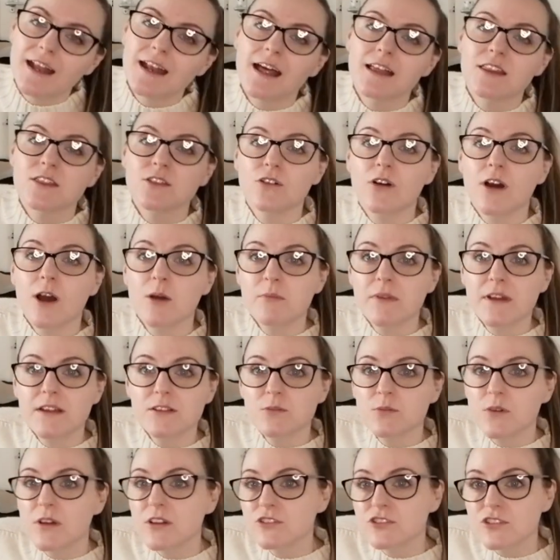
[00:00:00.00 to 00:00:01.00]
and I thought I
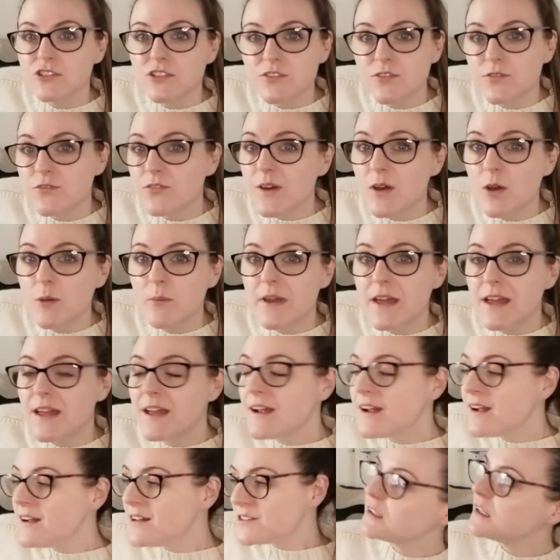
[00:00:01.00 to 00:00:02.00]
may as well just film
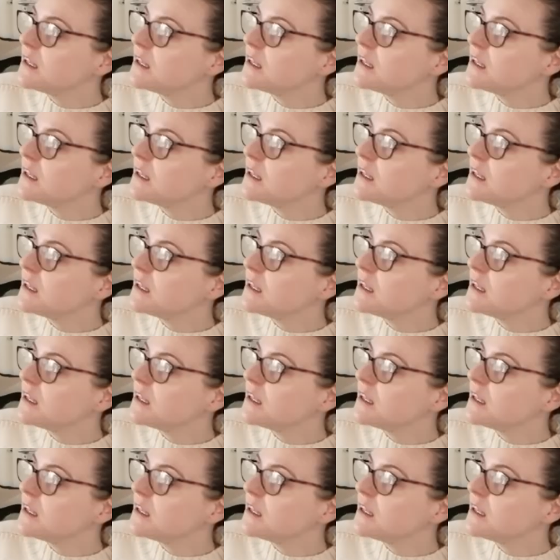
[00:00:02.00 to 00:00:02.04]
it.